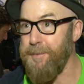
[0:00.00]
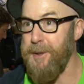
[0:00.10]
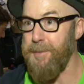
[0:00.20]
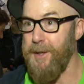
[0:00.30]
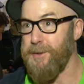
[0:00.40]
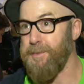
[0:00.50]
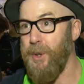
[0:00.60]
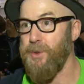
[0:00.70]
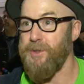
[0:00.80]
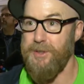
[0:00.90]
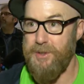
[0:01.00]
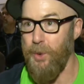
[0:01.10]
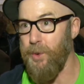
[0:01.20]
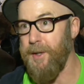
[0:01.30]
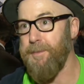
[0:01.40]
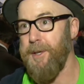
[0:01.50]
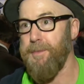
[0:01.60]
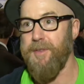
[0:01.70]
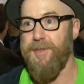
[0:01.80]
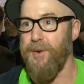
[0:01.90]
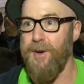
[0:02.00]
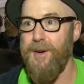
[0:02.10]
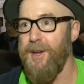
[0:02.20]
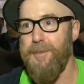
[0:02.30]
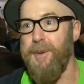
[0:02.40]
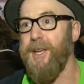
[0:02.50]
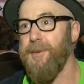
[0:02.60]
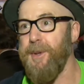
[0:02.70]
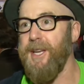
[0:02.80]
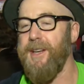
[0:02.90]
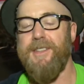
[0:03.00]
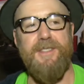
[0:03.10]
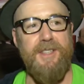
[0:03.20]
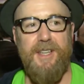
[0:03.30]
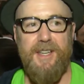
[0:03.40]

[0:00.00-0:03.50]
to people as opposed to scolding people for being mean. It's